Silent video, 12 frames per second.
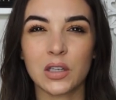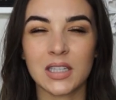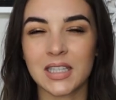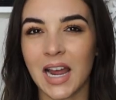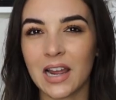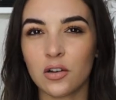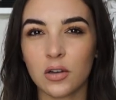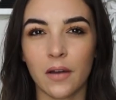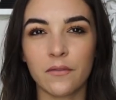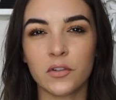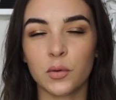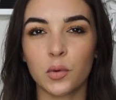style
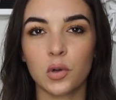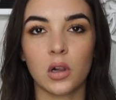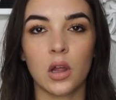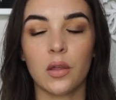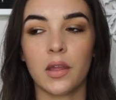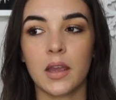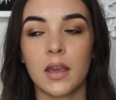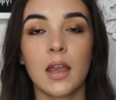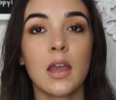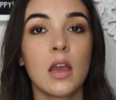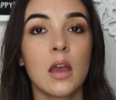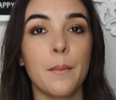comfortable clothing,
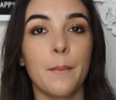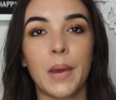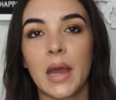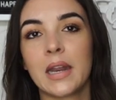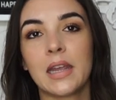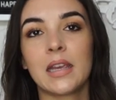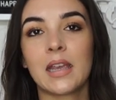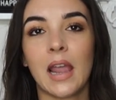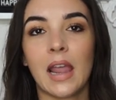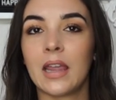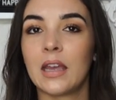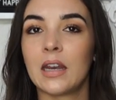bedding,
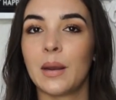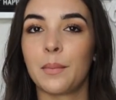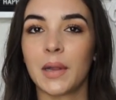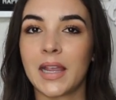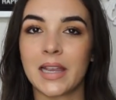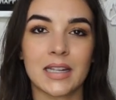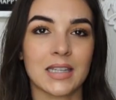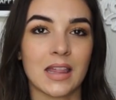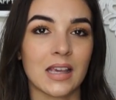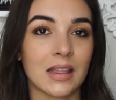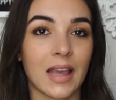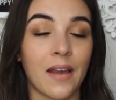and blankets. I
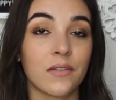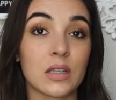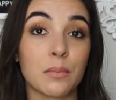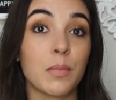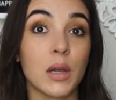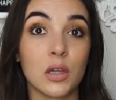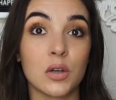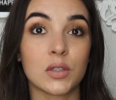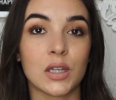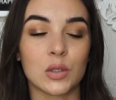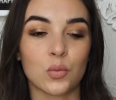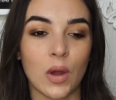think they have some pillows
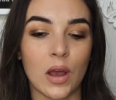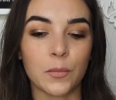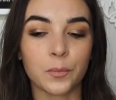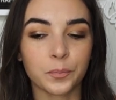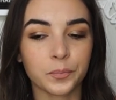as well.